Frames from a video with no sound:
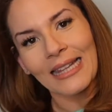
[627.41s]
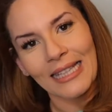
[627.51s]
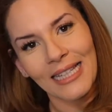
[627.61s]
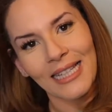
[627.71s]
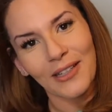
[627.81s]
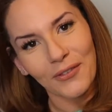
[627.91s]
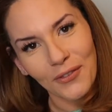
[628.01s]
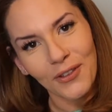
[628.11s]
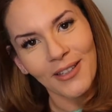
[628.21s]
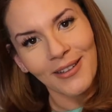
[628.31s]
leave
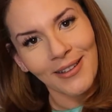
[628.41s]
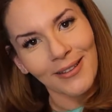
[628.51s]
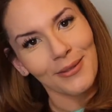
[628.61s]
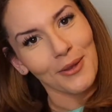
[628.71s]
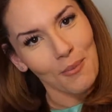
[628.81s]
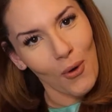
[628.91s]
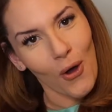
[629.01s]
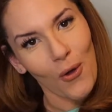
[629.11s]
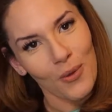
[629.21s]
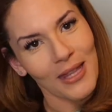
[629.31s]
the
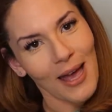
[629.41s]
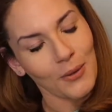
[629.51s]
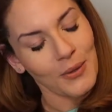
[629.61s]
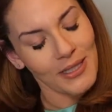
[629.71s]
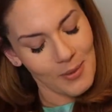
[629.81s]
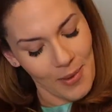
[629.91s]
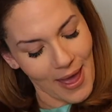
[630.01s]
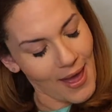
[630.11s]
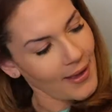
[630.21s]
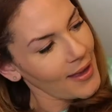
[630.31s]
mall without this
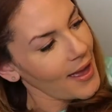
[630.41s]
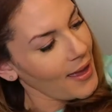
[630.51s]
bag.